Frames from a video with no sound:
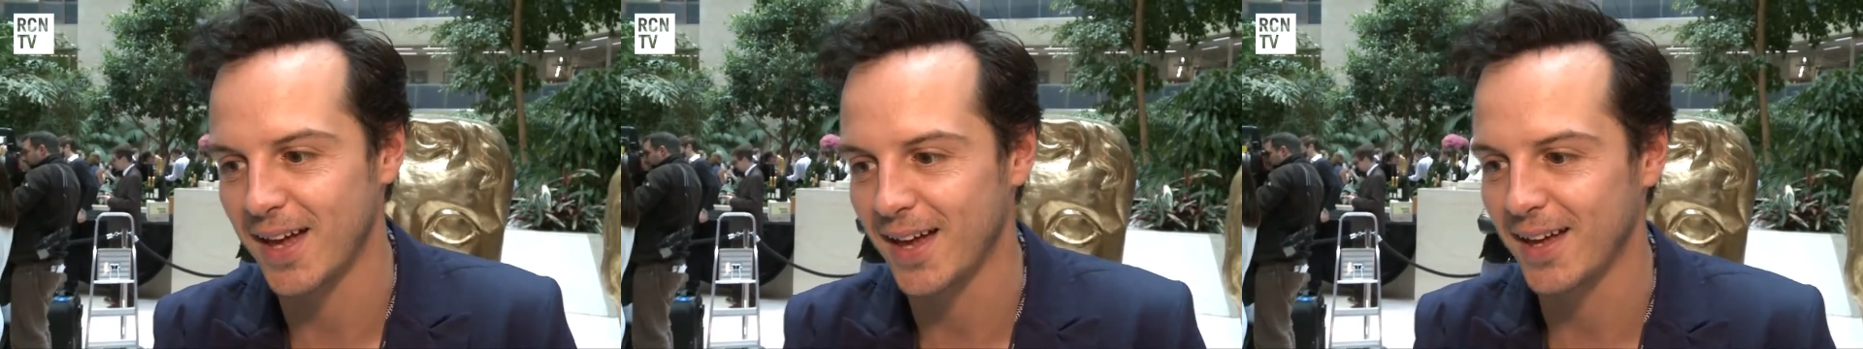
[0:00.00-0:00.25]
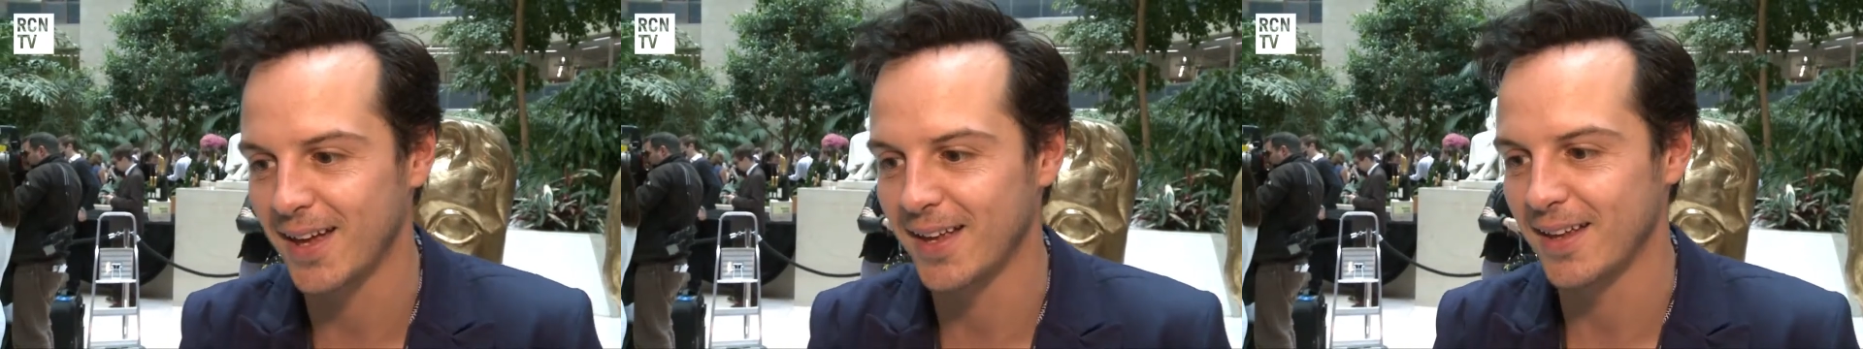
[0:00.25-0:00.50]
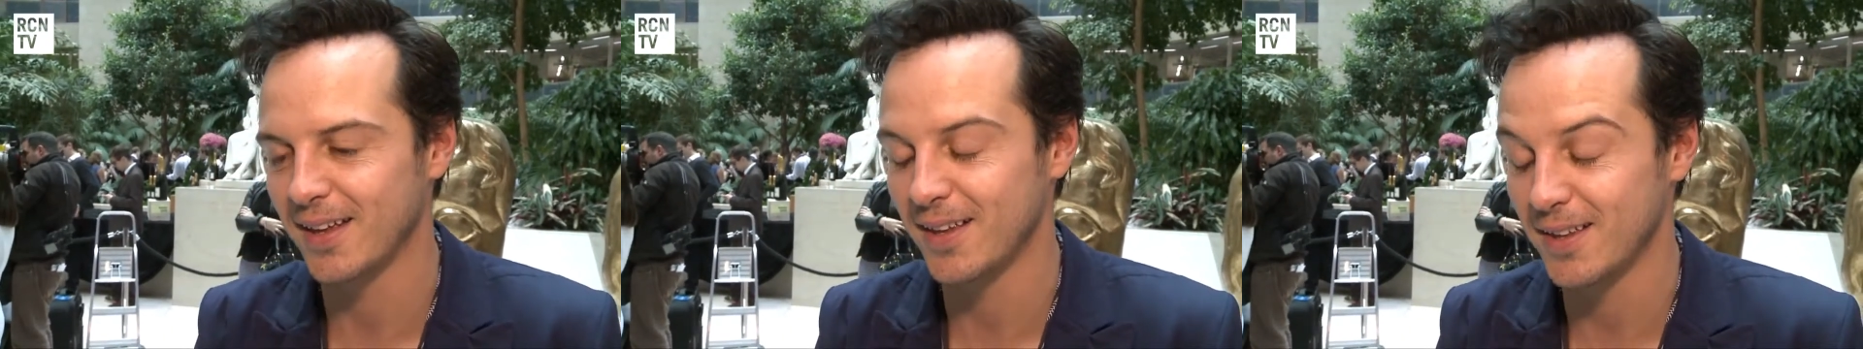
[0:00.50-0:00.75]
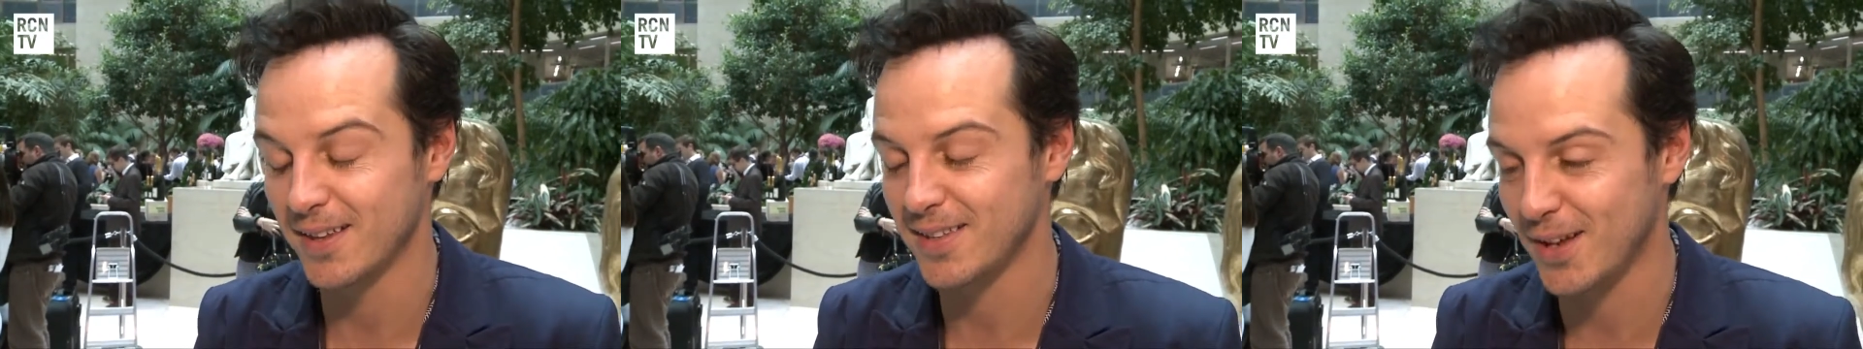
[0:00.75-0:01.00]
Uh,
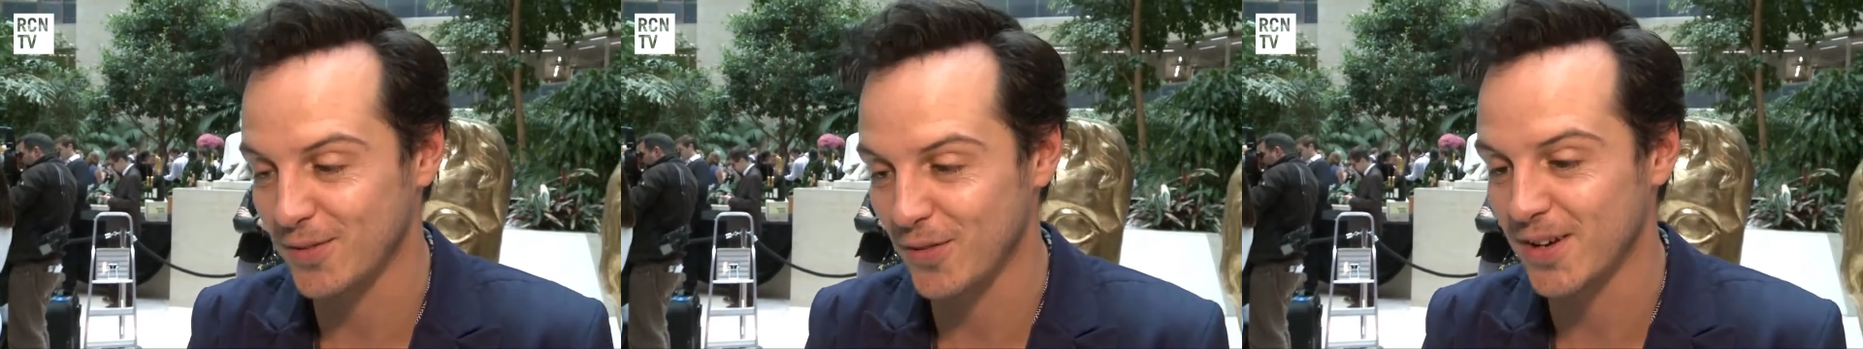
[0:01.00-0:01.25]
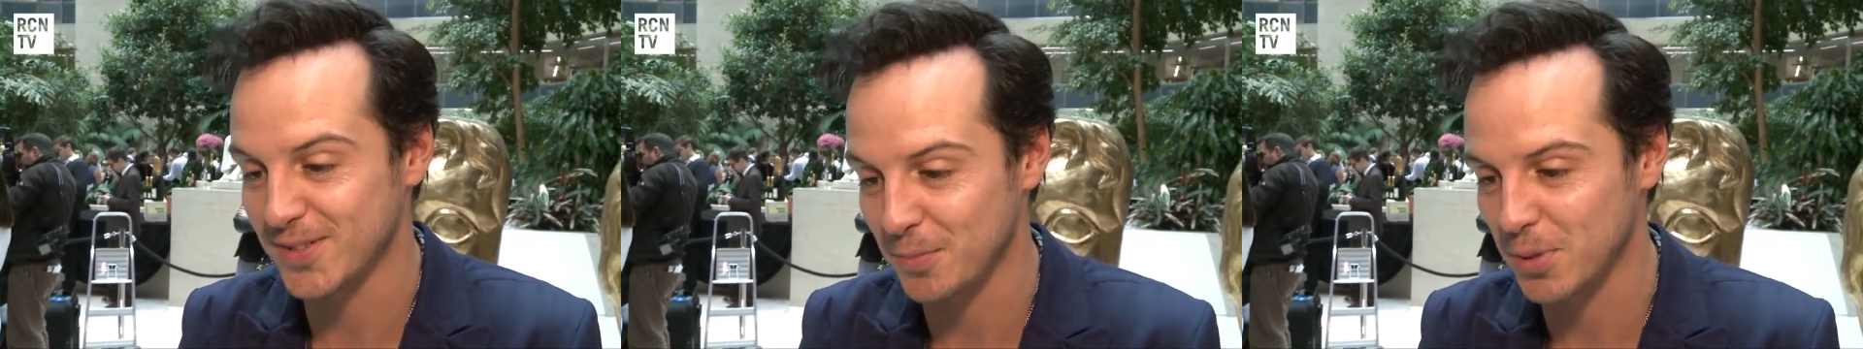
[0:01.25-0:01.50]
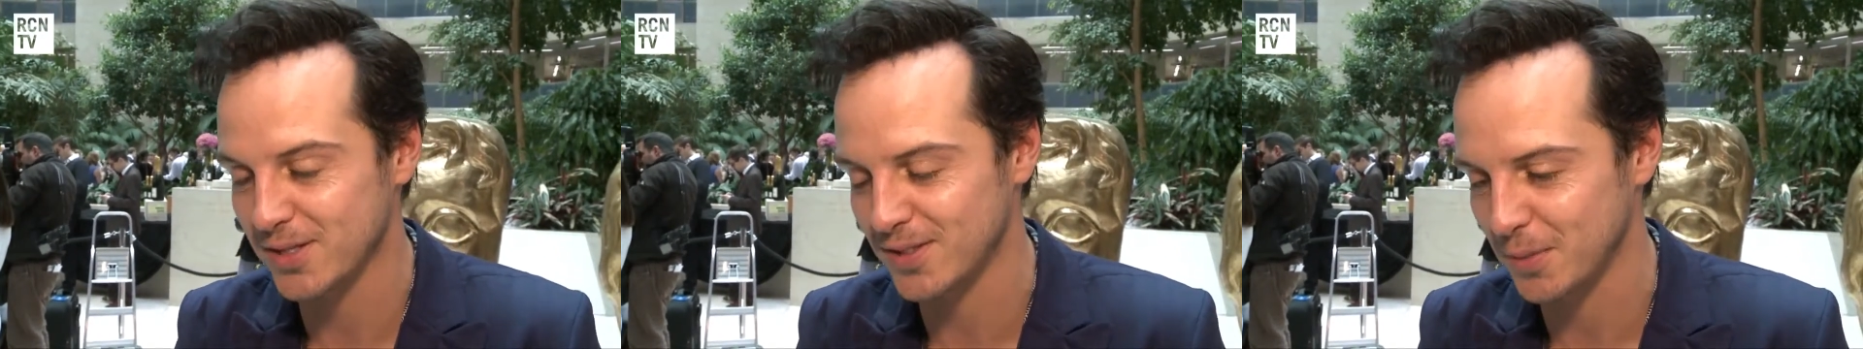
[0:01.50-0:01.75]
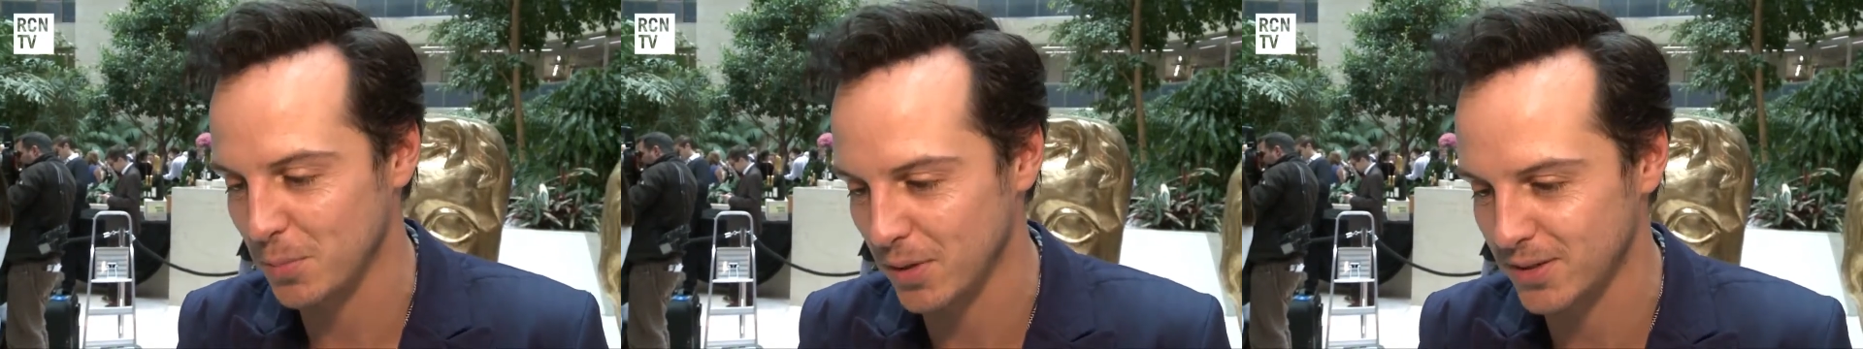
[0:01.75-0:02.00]
it sounds very
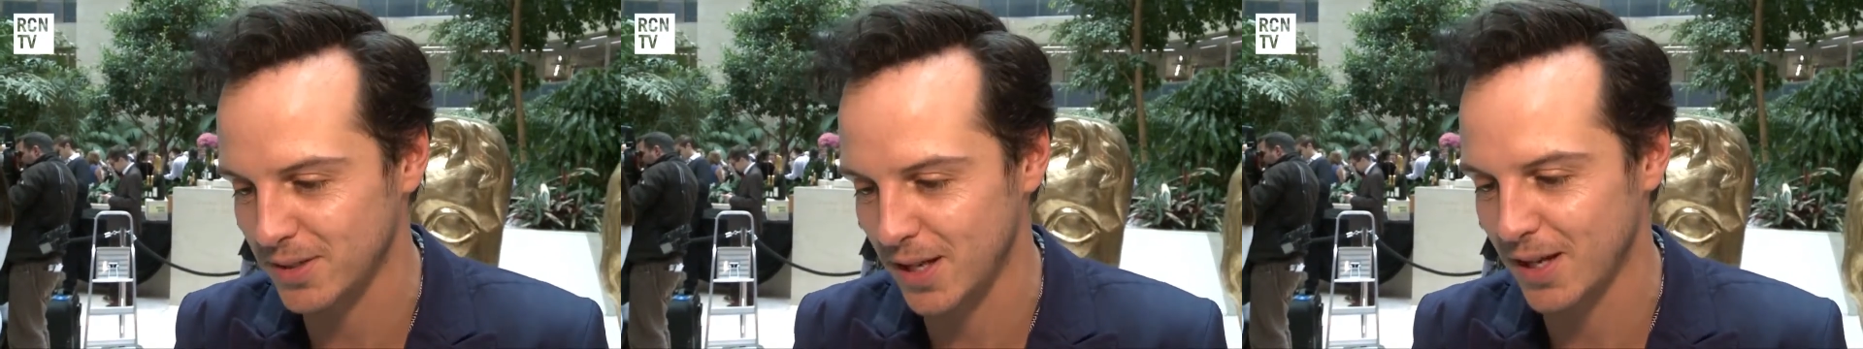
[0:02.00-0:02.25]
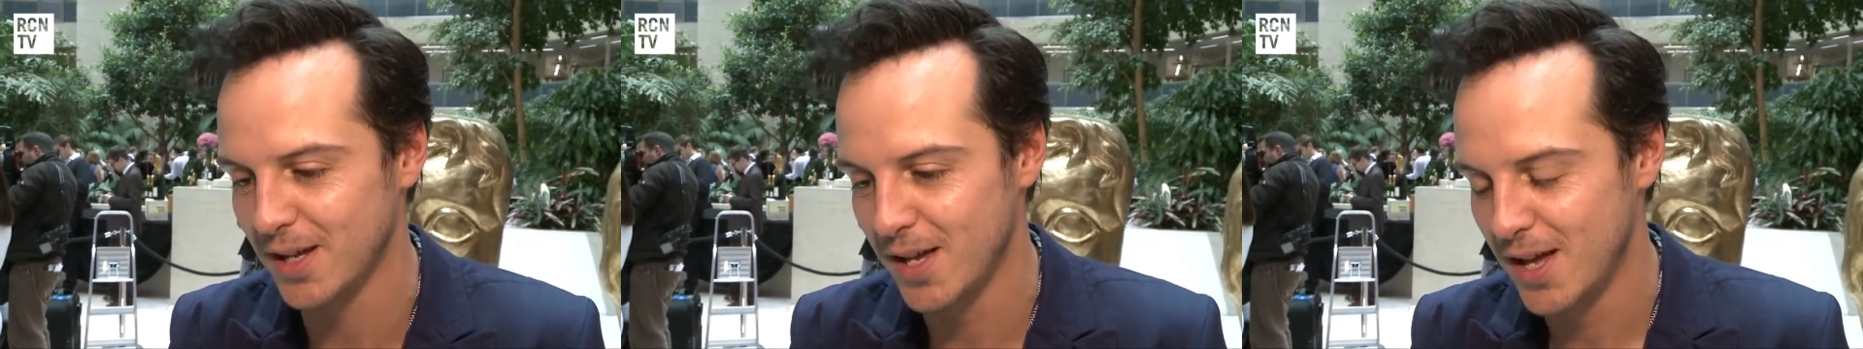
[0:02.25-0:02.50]
simplistic, but uh,